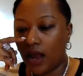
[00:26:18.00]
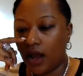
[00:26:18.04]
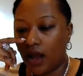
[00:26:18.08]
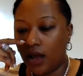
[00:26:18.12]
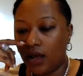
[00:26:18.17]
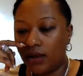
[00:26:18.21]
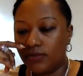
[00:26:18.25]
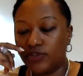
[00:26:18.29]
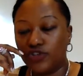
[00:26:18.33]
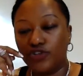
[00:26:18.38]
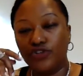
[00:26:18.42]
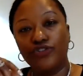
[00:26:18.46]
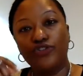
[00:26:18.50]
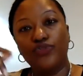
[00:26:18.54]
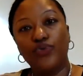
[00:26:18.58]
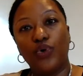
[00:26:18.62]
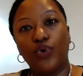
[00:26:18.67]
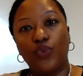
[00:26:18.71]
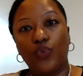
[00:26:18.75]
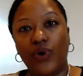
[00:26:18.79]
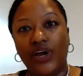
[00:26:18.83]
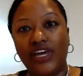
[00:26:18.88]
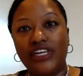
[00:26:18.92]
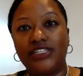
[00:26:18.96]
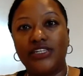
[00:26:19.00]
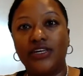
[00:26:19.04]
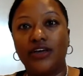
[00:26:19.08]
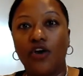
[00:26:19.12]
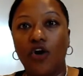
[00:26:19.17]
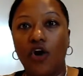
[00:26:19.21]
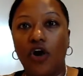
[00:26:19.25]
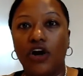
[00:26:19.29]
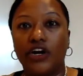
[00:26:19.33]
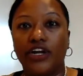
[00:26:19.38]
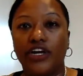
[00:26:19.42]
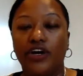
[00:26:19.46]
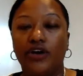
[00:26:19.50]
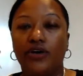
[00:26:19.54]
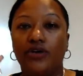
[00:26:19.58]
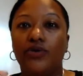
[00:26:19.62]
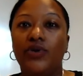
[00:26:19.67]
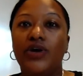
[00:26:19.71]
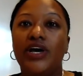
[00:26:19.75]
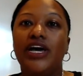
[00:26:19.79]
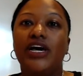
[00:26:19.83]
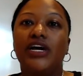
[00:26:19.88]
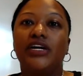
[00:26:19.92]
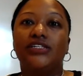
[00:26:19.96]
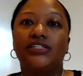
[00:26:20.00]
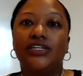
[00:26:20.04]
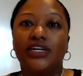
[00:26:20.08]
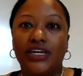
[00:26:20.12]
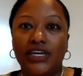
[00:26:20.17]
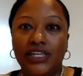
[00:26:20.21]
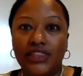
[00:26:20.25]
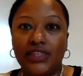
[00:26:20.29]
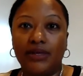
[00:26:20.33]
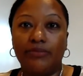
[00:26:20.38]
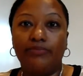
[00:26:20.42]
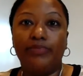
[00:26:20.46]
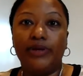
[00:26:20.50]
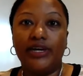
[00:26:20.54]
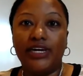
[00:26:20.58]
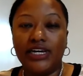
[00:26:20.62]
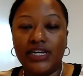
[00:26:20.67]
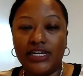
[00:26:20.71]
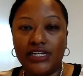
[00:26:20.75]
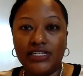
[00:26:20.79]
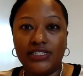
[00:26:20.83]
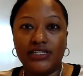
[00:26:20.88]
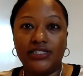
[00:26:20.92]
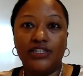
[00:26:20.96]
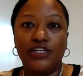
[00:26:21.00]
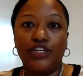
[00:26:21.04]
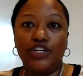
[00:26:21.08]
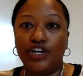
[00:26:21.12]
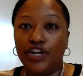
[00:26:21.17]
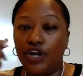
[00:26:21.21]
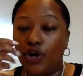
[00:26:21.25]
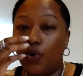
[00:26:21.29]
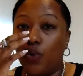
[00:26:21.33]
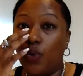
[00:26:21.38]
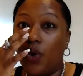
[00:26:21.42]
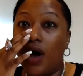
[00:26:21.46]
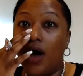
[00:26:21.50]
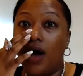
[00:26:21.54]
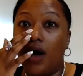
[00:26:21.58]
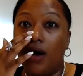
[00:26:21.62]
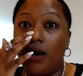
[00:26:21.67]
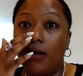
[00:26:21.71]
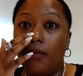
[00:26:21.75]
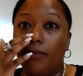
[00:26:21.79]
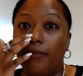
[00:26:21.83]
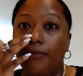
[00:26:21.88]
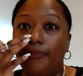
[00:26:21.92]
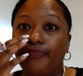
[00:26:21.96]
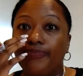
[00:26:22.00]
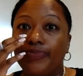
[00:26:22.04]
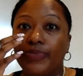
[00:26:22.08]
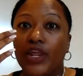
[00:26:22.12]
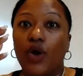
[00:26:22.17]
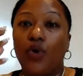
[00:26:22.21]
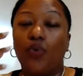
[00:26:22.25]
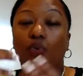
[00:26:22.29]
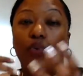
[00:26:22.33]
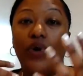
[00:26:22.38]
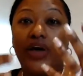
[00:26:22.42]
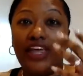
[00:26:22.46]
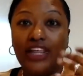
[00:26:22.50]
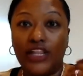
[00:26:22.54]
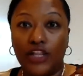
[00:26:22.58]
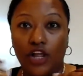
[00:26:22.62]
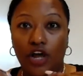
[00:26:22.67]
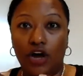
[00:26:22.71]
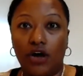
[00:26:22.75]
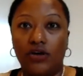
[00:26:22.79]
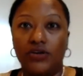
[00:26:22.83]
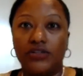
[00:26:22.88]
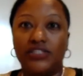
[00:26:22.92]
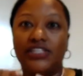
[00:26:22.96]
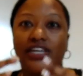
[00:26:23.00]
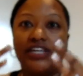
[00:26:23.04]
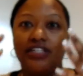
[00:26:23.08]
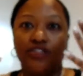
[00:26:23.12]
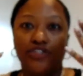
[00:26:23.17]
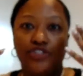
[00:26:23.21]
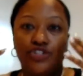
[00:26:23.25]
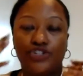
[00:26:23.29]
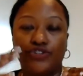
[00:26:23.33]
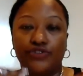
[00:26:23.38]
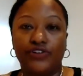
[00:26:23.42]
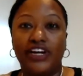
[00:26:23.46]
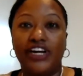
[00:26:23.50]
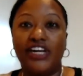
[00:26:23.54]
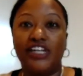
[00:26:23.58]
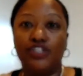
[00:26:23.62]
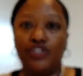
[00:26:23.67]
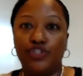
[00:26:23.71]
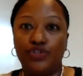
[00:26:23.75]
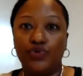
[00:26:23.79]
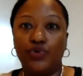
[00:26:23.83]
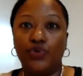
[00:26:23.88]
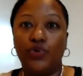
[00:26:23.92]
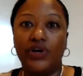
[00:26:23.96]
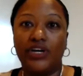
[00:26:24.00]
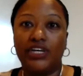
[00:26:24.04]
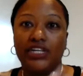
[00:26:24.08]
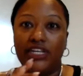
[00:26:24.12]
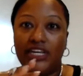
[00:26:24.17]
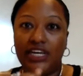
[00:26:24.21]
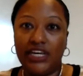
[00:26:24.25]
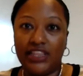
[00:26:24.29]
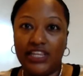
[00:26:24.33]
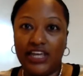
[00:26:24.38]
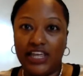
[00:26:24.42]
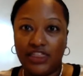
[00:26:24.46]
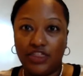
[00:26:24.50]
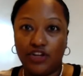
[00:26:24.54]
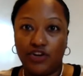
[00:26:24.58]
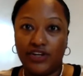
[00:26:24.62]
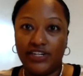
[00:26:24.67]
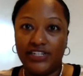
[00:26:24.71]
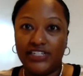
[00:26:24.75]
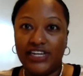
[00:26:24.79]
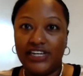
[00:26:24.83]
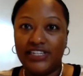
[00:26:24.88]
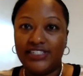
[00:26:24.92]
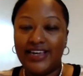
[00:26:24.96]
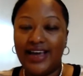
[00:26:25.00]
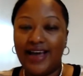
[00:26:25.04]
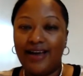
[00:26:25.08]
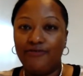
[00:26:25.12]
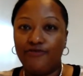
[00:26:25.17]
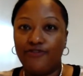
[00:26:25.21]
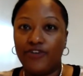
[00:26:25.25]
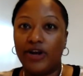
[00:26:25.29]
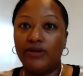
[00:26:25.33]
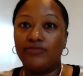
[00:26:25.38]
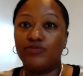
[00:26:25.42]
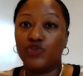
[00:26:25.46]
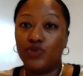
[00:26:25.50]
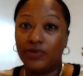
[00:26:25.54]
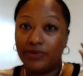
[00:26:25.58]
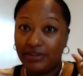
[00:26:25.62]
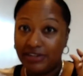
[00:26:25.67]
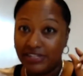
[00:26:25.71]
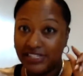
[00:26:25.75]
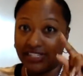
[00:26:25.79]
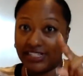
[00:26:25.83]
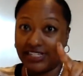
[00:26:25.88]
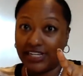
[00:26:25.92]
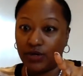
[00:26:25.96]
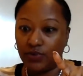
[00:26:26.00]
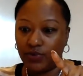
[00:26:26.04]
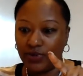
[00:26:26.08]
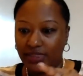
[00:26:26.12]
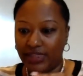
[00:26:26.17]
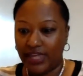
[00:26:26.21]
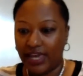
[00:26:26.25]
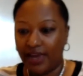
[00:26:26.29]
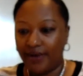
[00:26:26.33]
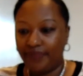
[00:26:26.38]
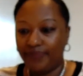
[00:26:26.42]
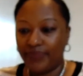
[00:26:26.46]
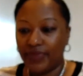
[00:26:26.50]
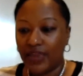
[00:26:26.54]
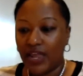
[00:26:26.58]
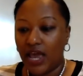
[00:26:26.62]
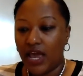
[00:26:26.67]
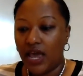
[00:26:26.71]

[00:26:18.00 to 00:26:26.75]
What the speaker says: So you're doing weights and cardio to get the biggest, weight loss, and to shred you quickly in that 30-day time frame. So I'm going to stick with that.